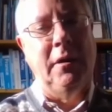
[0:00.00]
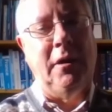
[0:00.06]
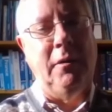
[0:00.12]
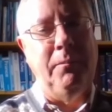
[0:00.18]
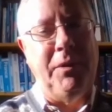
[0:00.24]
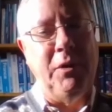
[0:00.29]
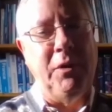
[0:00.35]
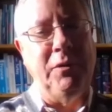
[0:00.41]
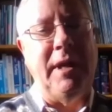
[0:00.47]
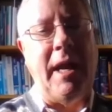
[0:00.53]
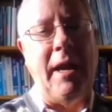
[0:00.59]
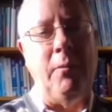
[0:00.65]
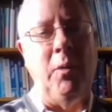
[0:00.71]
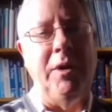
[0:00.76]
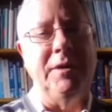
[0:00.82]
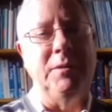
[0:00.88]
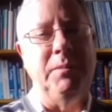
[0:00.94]
computer
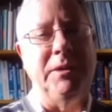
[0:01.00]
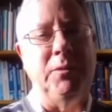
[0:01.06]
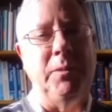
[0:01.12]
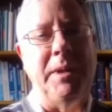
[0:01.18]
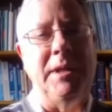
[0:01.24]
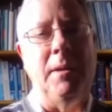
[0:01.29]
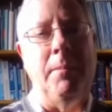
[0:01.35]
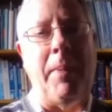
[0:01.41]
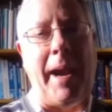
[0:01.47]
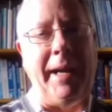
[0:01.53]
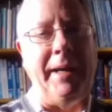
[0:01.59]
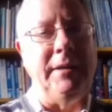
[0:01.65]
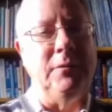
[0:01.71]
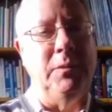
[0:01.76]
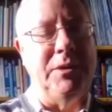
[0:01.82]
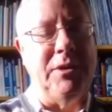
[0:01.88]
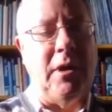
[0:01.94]
networks between the
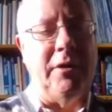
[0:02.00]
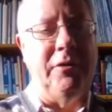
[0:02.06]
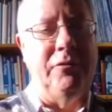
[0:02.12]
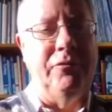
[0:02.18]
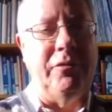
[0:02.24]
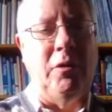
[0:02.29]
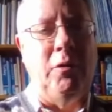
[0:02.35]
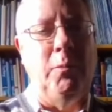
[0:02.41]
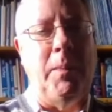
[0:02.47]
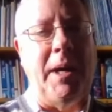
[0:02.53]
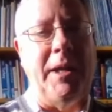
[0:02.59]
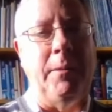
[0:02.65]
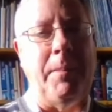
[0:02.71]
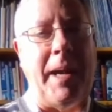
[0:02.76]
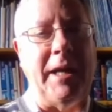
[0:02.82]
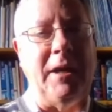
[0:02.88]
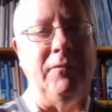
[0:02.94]
banks, which are controlled by
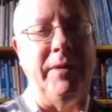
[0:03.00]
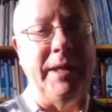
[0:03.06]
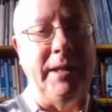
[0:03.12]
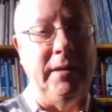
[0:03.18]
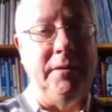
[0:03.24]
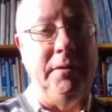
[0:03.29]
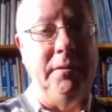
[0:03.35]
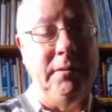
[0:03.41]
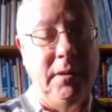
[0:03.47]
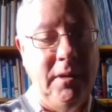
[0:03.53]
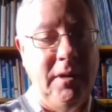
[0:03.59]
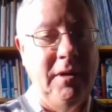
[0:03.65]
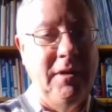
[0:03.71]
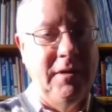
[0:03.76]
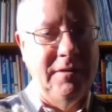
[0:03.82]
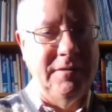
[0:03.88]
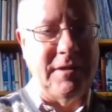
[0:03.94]
the Bank of England.
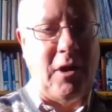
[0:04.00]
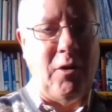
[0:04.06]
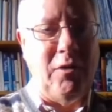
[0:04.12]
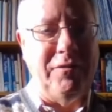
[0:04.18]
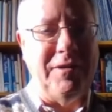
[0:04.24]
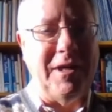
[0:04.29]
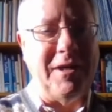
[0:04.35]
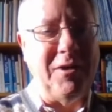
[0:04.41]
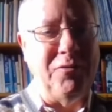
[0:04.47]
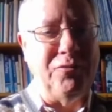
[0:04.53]
So they're